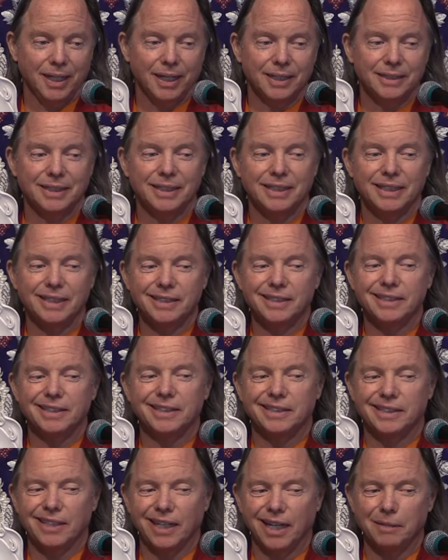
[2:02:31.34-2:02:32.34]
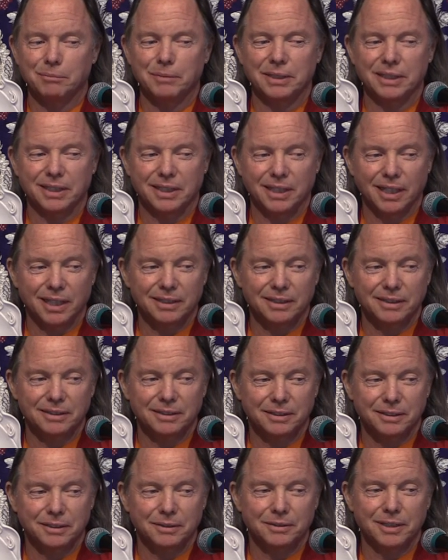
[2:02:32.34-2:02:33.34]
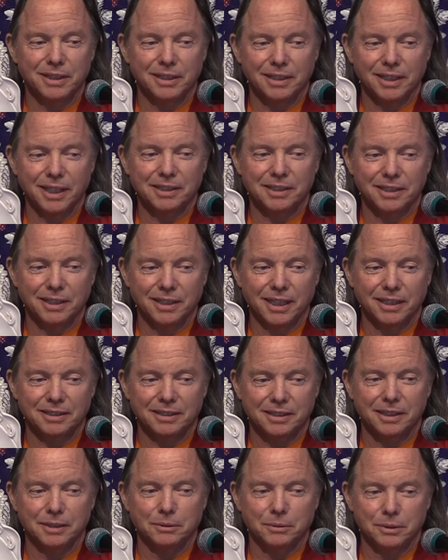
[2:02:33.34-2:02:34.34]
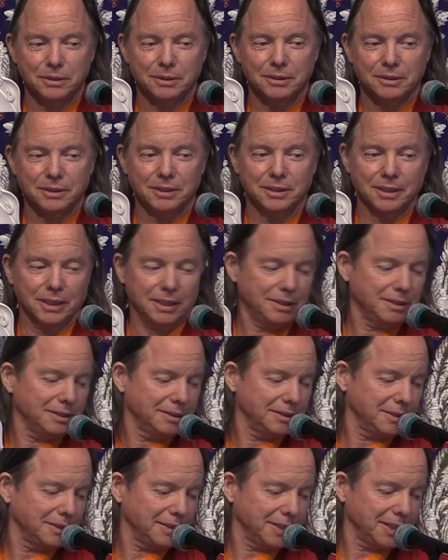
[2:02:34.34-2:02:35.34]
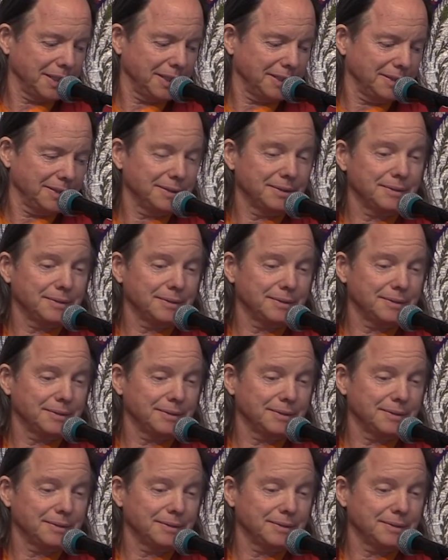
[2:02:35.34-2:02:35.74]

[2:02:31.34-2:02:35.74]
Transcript: And in the Diamond Cutter Sutra, and that's the last thing we'll do today, okay?